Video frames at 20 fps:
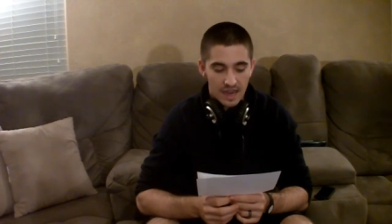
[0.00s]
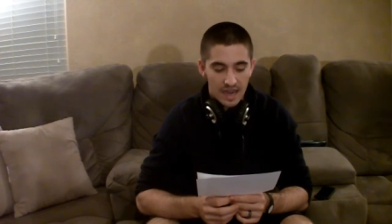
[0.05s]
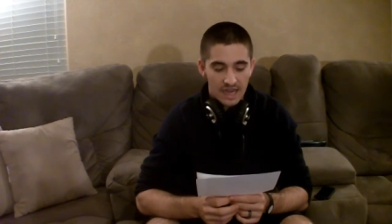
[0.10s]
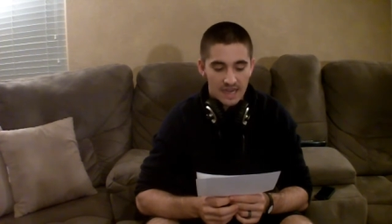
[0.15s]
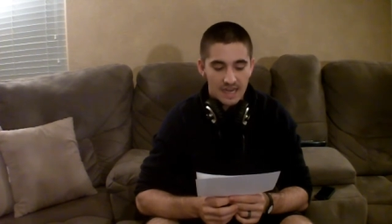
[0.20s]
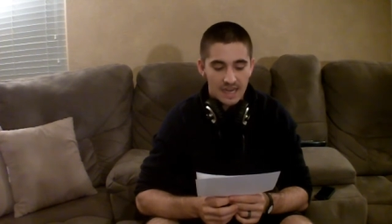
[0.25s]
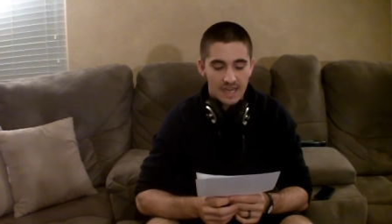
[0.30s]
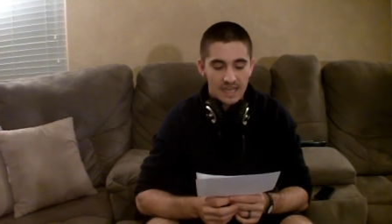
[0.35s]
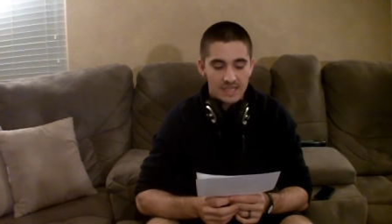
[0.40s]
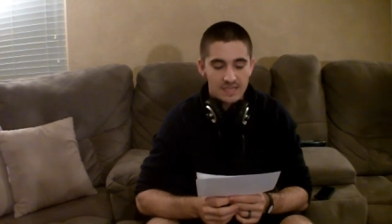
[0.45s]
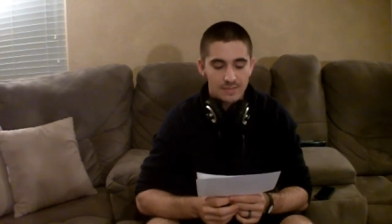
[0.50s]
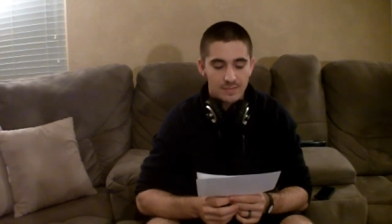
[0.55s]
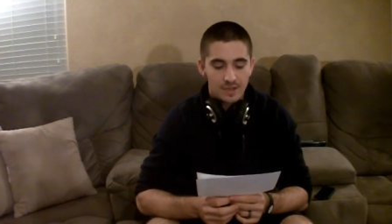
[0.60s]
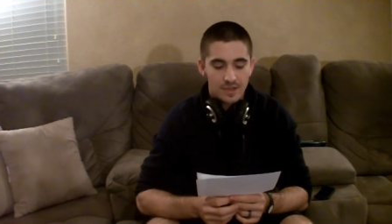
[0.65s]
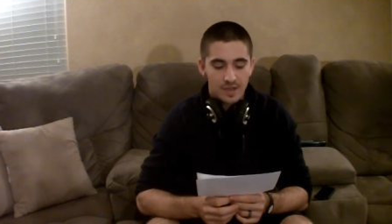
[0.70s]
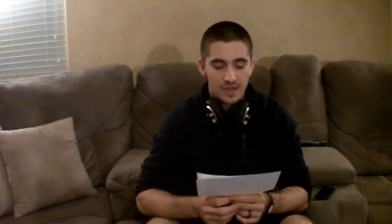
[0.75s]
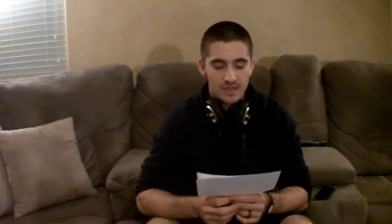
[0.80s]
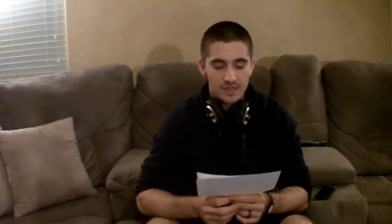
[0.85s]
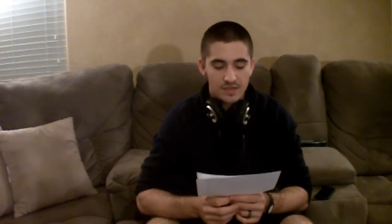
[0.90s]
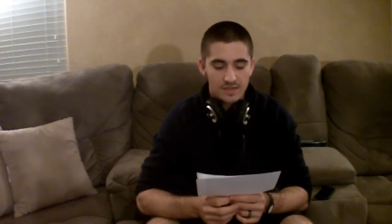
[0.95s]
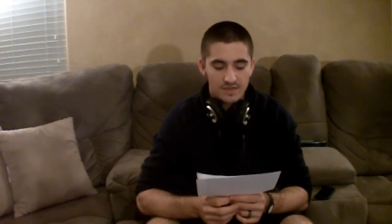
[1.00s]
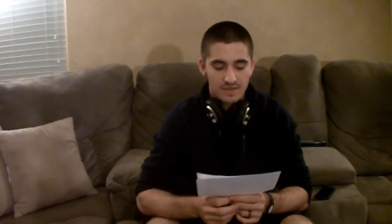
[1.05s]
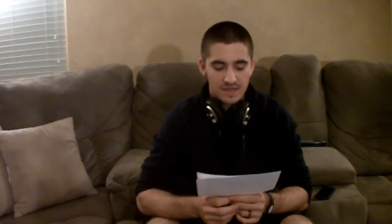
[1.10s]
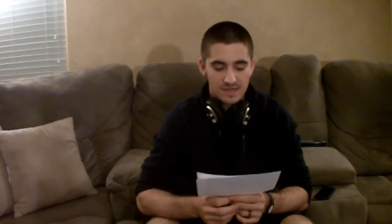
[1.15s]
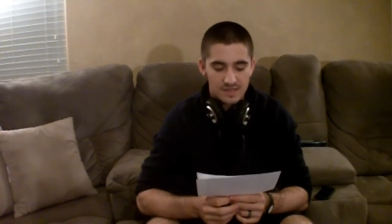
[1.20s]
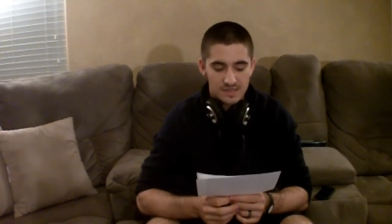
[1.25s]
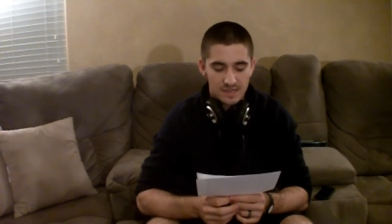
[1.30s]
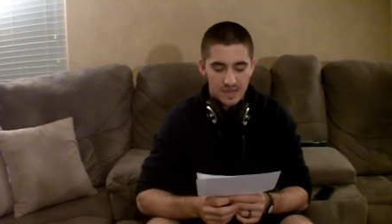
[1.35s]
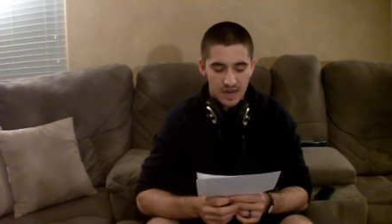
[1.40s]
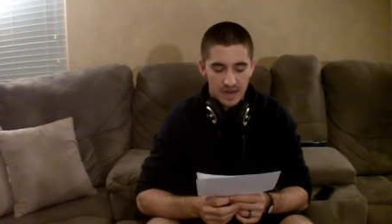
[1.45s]
and it is because of
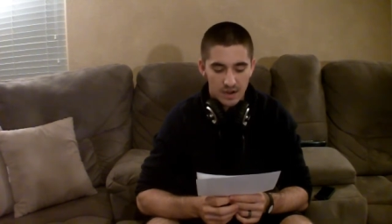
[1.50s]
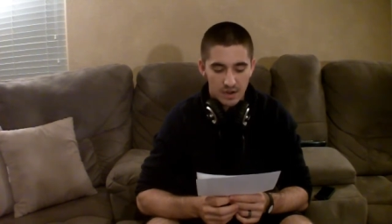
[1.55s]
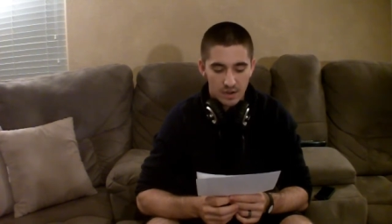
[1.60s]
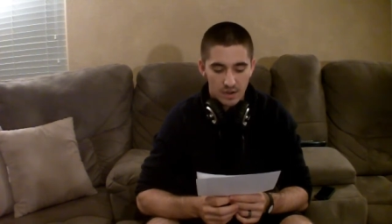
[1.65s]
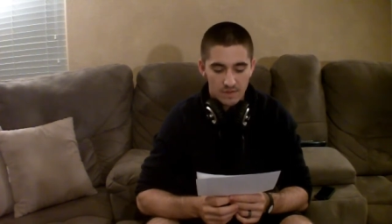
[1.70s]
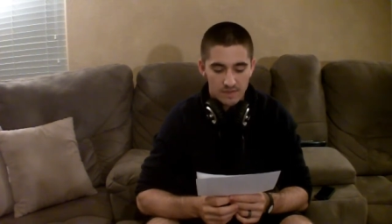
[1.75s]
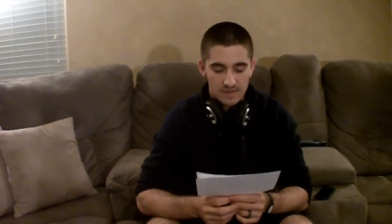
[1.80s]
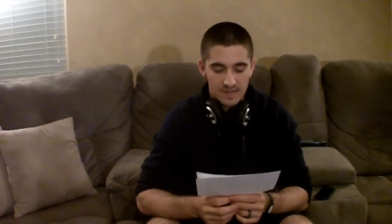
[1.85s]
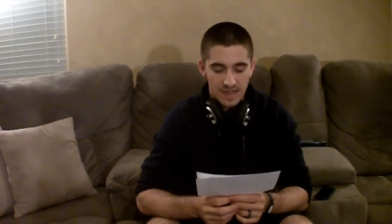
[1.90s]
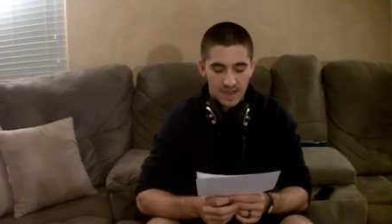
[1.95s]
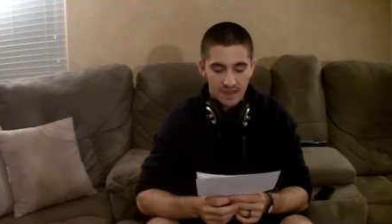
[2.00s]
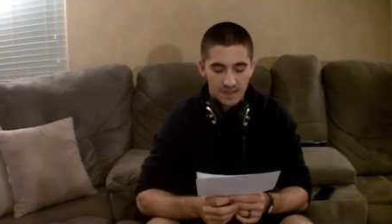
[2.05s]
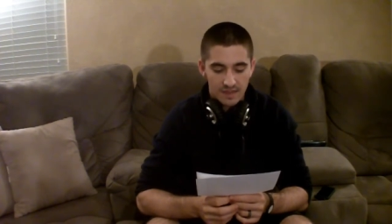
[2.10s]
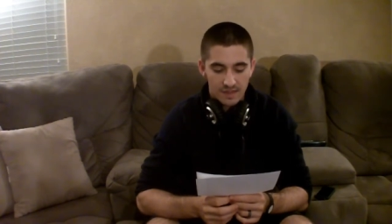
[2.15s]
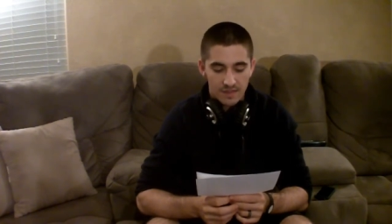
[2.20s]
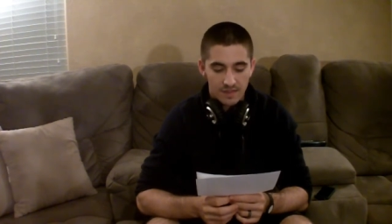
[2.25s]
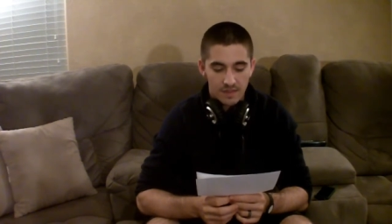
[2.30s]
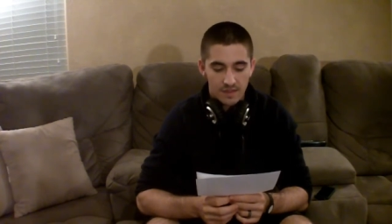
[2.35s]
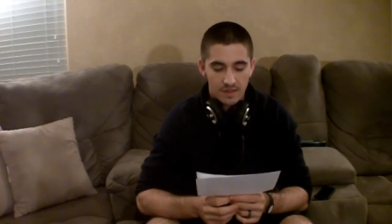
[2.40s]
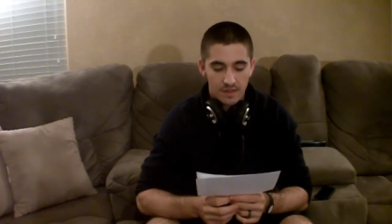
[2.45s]
this terror of death,